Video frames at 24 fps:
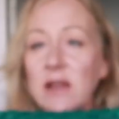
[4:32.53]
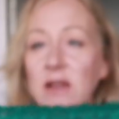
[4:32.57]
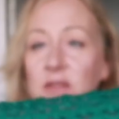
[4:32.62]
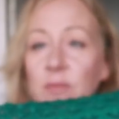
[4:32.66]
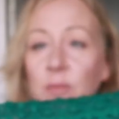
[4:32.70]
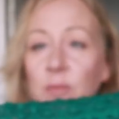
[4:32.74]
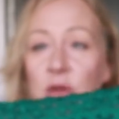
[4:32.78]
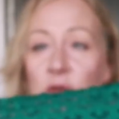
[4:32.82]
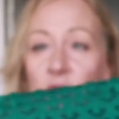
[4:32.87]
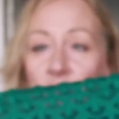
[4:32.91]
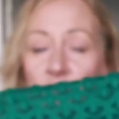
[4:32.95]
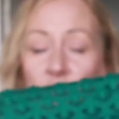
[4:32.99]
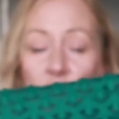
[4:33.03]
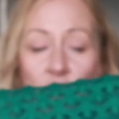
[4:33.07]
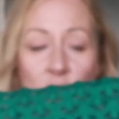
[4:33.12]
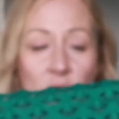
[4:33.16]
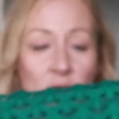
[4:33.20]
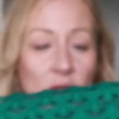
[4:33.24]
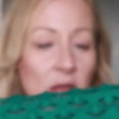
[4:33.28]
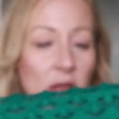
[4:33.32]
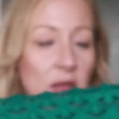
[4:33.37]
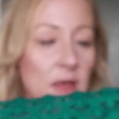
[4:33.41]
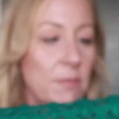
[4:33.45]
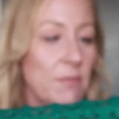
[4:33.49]
It's
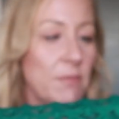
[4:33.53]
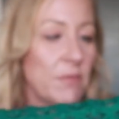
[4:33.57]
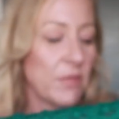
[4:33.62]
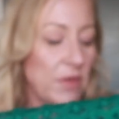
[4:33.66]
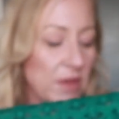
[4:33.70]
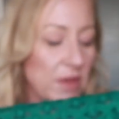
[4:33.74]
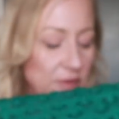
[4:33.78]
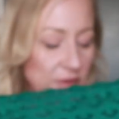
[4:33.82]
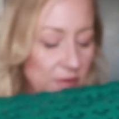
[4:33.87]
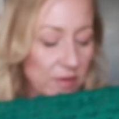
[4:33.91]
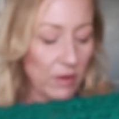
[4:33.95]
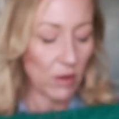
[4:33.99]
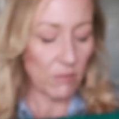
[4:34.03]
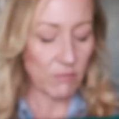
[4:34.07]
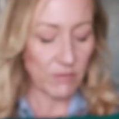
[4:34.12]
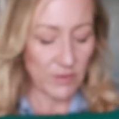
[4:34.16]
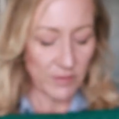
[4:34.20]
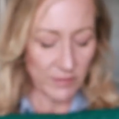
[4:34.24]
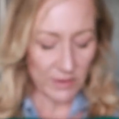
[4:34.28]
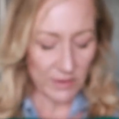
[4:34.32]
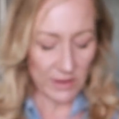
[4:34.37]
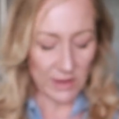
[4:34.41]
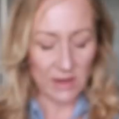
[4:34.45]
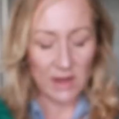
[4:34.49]
beautiful. This,
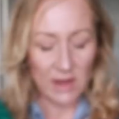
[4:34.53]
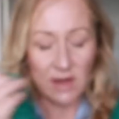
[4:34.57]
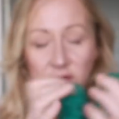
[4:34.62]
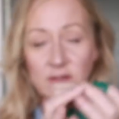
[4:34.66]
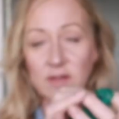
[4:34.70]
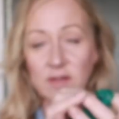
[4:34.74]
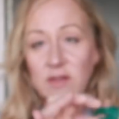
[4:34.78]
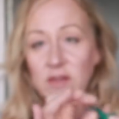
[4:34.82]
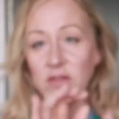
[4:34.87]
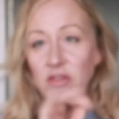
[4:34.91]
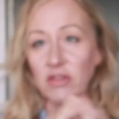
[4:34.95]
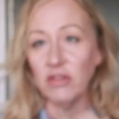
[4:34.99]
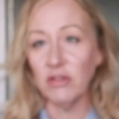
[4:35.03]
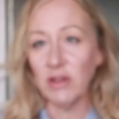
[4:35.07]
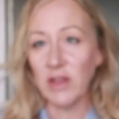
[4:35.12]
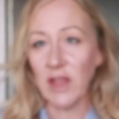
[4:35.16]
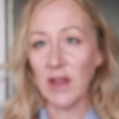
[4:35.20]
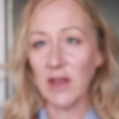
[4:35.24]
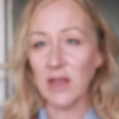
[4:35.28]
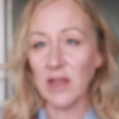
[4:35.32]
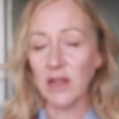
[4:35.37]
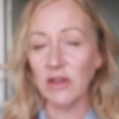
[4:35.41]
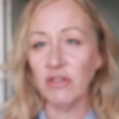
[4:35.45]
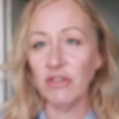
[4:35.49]
obviously, it's
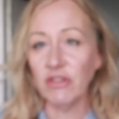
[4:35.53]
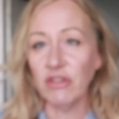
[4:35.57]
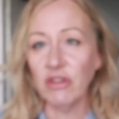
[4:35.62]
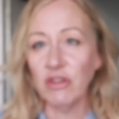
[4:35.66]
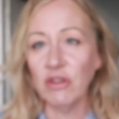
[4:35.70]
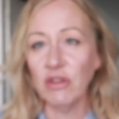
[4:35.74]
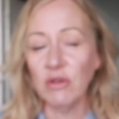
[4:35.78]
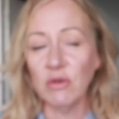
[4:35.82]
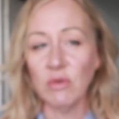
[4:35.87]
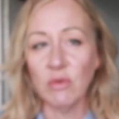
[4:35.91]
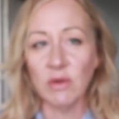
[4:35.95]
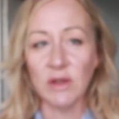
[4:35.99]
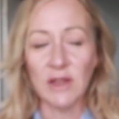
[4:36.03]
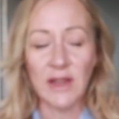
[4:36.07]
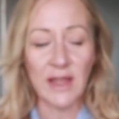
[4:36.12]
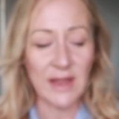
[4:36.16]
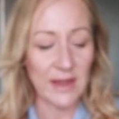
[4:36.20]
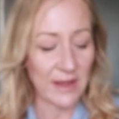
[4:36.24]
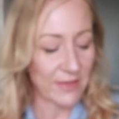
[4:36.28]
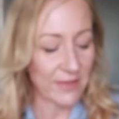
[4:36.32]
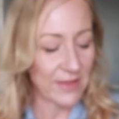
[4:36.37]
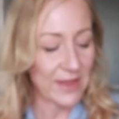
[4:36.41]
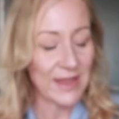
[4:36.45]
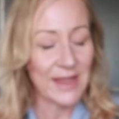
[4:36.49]
getting too
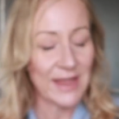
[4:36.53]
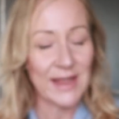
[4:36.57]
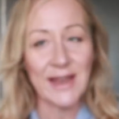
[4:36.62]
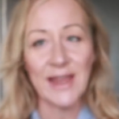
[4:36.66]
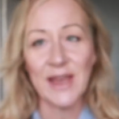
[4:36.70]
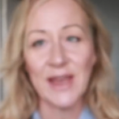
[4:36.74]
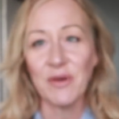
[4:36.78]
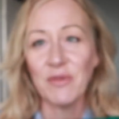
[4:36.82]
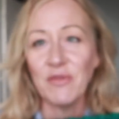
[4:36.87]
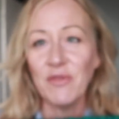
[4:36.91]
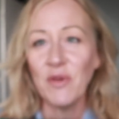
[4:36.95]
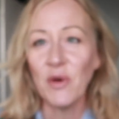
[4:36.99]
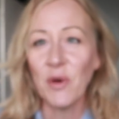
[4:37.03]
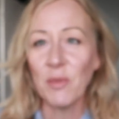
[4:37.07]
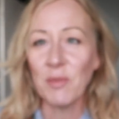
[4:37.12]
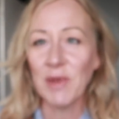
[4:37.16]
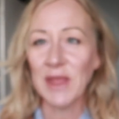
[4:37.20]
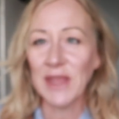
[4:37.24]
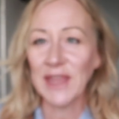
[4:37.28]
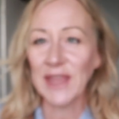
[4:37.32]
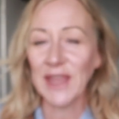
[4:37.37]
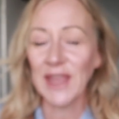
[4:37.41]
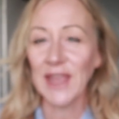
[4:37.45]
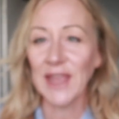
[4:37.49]
late in the year now for
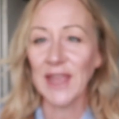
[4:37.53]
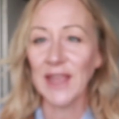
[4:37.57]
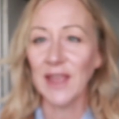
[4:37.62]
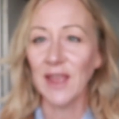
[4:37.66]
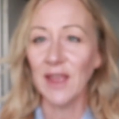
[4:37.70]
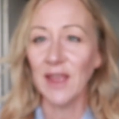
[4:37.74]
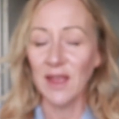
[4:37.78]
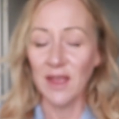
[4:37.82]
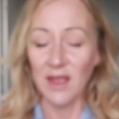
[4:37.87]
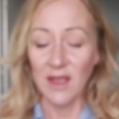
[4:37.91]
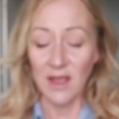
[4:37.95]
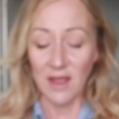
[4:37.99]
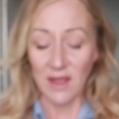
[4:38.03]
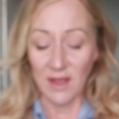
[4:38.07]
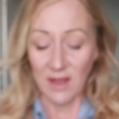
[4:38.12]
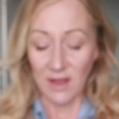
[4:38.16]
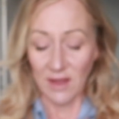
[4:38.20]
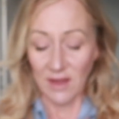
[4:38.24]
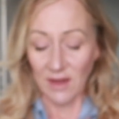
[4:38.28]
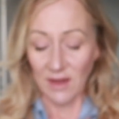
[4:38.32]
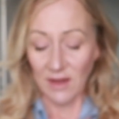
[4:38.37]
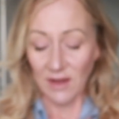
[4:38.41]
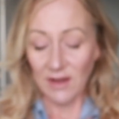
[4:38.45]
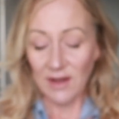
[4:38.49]
making
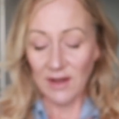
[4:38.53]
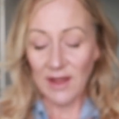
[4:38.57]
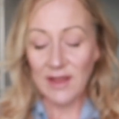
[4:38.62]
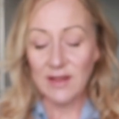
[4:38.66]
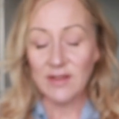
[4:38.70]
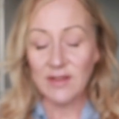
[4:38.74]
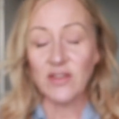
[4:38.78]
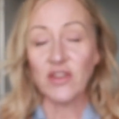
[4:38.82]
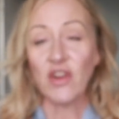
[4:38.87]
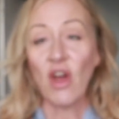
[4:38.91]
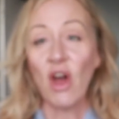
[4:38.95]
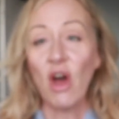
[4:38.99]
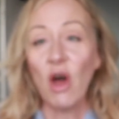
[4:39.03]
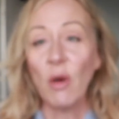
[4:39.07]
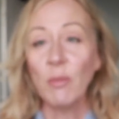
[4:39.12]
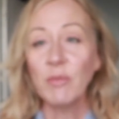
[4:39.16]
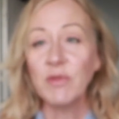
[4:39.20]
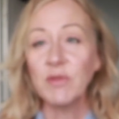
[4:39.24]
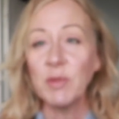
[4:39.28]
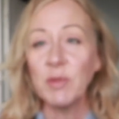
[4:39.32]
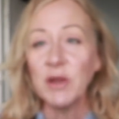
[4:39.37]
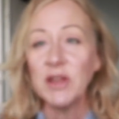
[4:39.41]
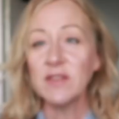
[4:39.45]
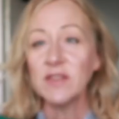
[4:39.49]
lace
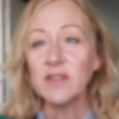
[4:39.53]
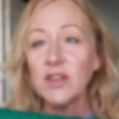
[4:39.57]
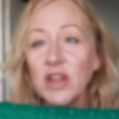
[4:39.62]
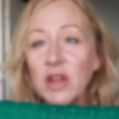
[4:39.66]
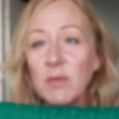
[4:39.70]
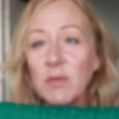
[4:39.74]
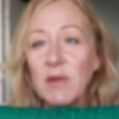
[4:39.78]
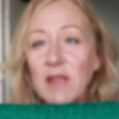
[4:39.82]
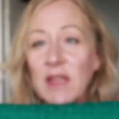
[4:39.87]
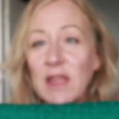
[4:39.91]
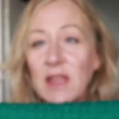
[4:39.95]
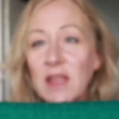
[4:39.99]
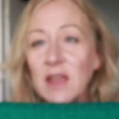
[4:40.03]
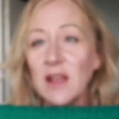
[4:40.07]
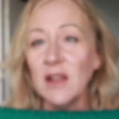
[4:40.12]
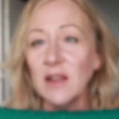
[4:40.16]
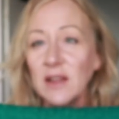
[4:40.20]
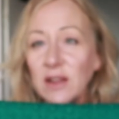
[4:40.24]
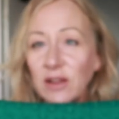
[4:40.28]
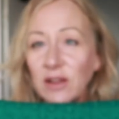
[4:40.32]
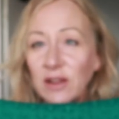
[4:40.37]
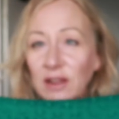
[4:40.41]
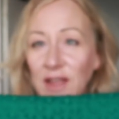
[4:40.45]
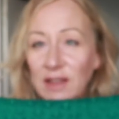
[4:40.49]
tops, but it's going to be a
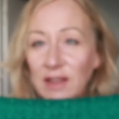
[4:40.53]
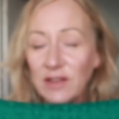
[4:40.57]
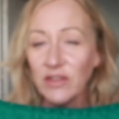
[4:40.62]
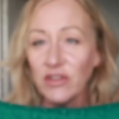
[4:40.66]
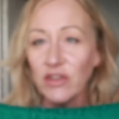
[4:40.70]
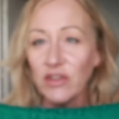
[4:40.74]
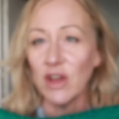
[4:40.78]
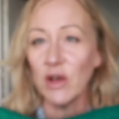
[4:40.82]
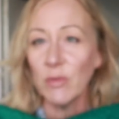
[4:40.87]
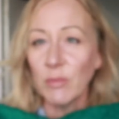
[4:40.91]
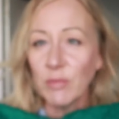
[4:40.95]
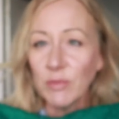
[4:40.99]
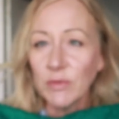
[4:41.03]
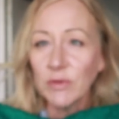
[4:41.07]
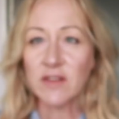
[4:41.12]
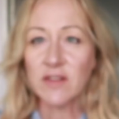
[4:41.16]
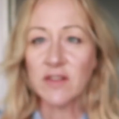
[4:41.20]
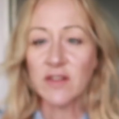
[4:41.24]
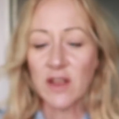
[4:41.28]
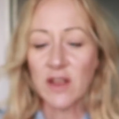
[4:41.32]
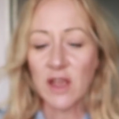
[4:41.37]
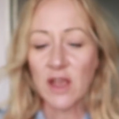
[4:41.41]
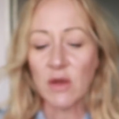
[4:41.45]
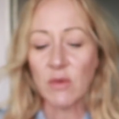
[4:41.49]
little lace top.
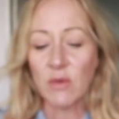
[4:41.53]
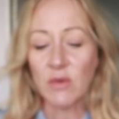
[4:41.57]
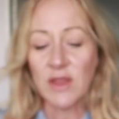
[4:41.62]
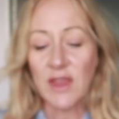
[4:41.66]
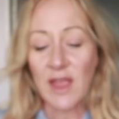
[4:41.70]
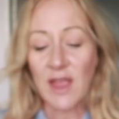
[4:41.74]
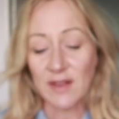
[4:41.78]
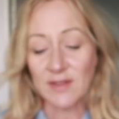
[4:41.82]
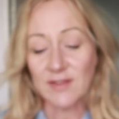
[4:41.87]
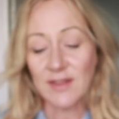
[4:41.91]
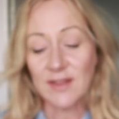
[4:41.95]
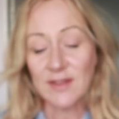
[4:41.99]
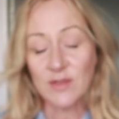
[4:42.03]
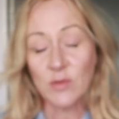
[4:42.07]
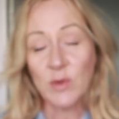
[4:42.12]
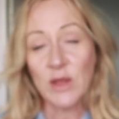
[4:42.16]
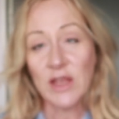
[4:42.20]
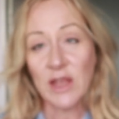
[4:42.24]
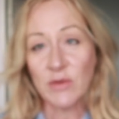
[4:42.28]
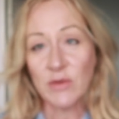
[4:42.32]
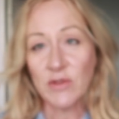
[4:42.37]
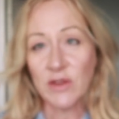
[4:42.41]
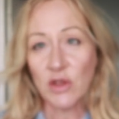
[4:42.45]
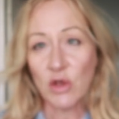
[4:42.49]
So yes, last
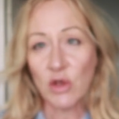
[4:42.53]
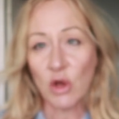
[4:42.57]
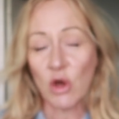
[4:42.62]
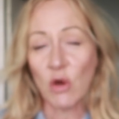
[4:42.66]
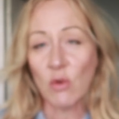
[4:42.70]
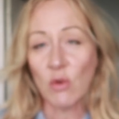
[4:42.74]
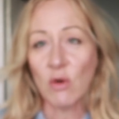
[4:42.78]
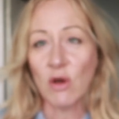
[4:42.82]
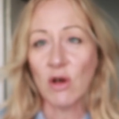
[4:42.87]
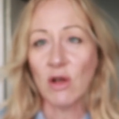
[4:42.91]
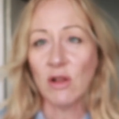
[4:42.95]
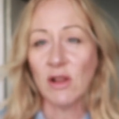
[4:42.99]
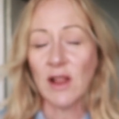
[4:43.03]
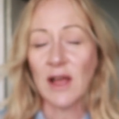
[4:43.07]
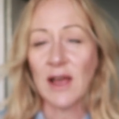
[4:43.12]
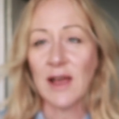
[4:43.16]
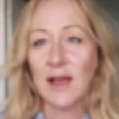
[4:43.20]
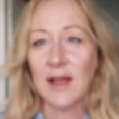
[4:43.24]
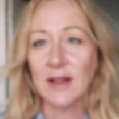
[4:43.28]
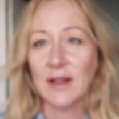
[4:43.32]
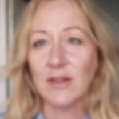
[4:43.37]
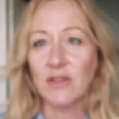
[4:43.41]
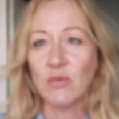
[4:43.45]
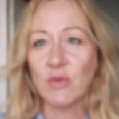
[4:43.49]
week I was in Cornwall
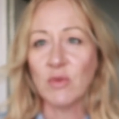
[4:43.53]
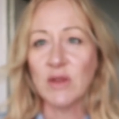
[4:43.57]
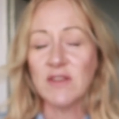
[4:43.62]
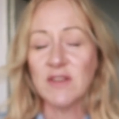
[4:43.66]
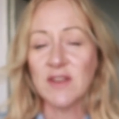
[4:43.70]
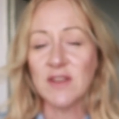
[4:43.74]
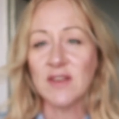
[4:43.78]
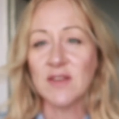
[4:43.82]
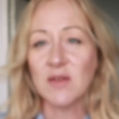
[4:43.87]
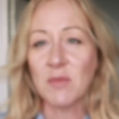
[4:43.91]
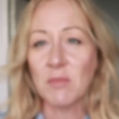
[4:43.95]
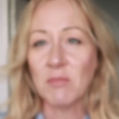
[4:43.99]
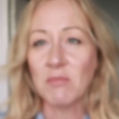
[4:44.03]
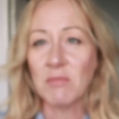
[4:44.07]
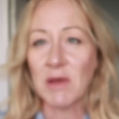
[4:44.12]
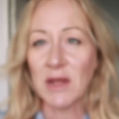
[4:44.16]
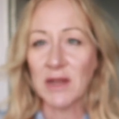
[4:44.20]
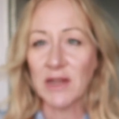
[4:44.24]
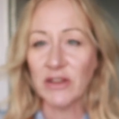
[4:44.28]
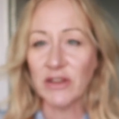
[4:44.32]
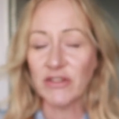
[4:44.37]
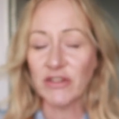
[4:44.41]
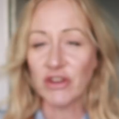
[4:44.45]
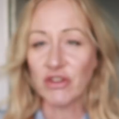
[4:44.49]
and we did
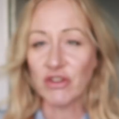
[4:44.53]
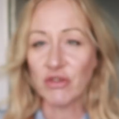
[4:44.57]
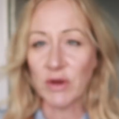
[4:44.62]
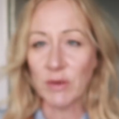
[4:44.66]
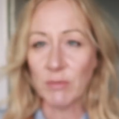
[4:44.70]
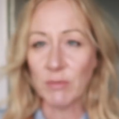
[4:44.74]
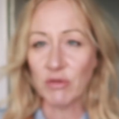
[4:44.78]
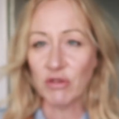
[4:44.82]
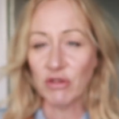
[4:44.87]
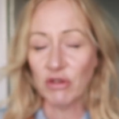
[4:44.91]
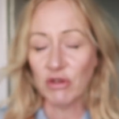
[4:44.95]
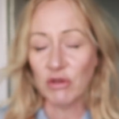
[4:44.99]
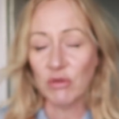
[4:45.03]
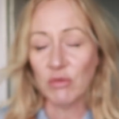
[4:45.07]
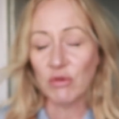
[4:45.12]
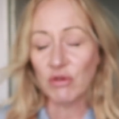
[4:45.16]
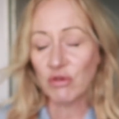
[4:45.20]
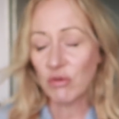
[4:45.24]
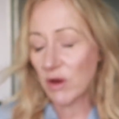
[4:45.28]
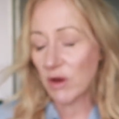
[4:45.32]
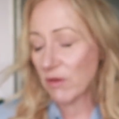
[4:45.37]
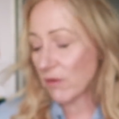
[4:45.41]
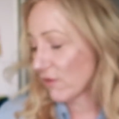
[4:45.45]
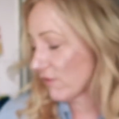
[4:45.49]
manage a trip to
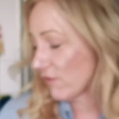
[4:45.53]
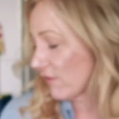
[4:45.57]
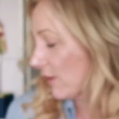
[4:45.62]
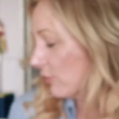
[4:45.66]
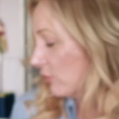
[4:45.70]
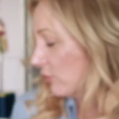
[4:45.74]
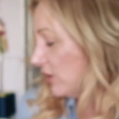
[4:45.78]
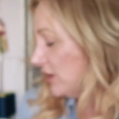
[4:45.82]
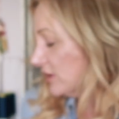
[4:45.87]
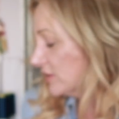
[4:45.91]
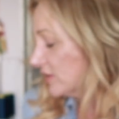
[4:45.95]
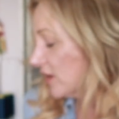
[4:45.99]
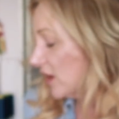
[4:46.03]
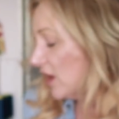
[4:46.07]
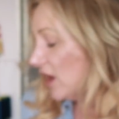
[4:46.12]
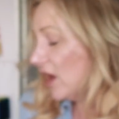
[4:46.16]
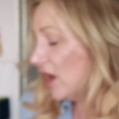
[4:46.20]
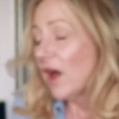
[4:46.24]
Truro Fabrics.